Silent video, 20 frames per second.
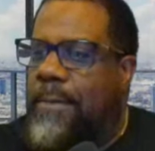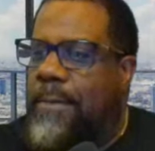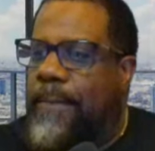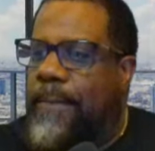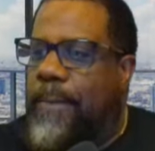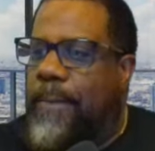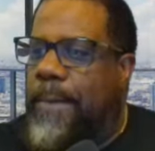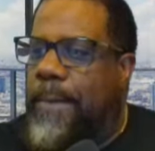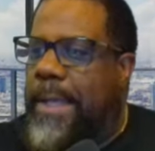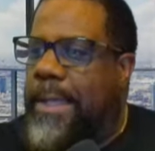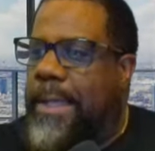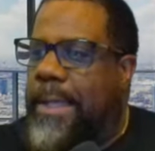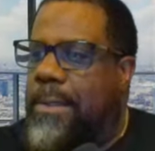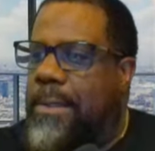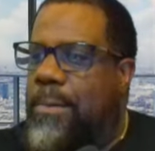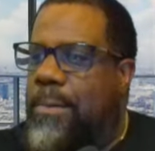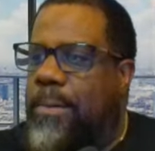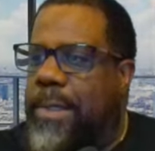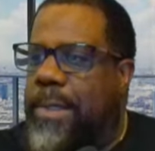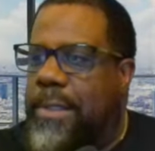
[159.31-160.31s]
for that
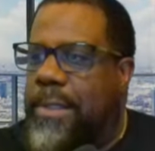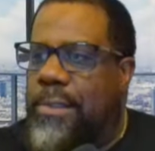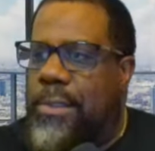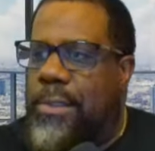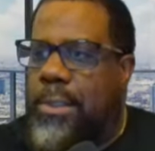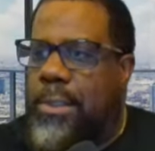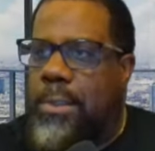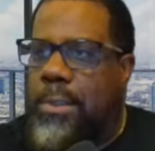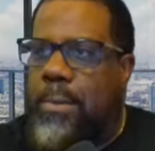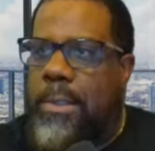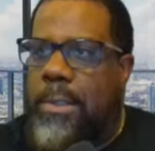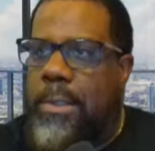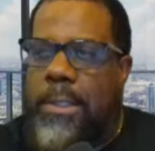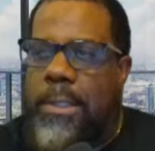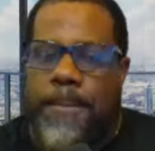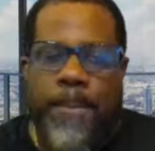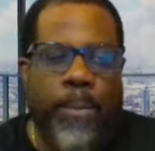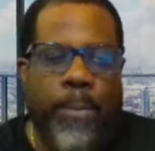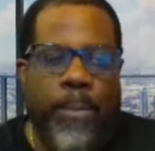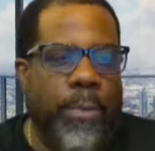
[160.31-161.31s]
quick short.
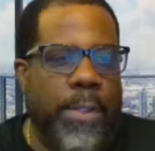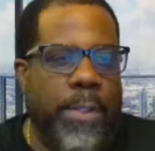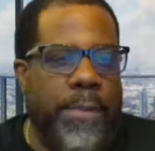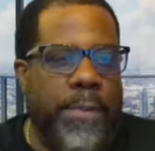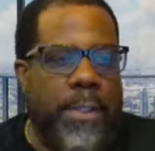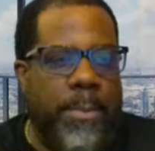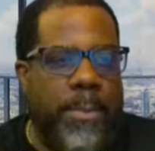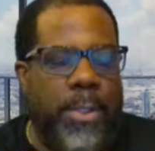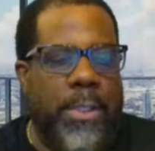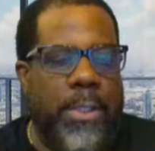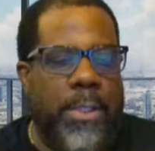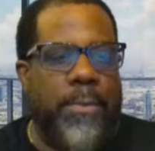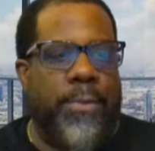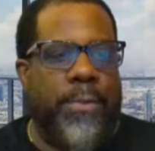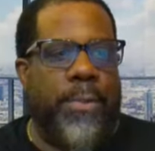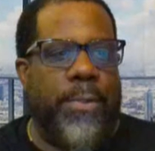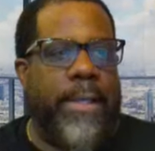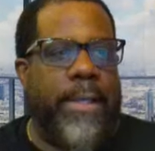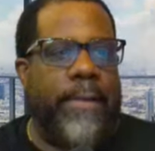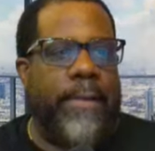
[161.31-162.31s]
So let me know
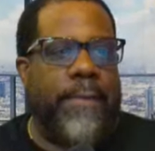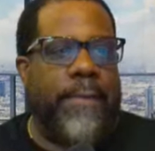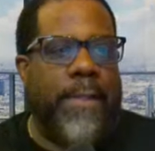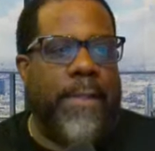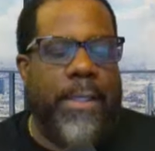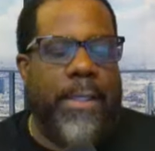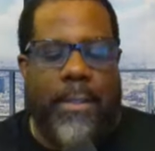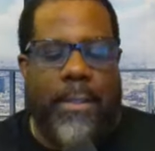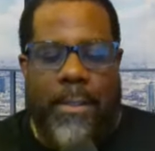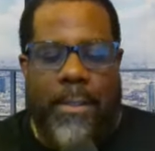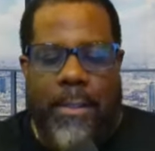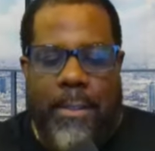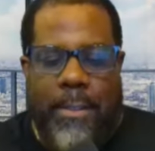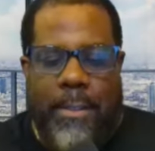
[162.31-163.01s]
what you guys think.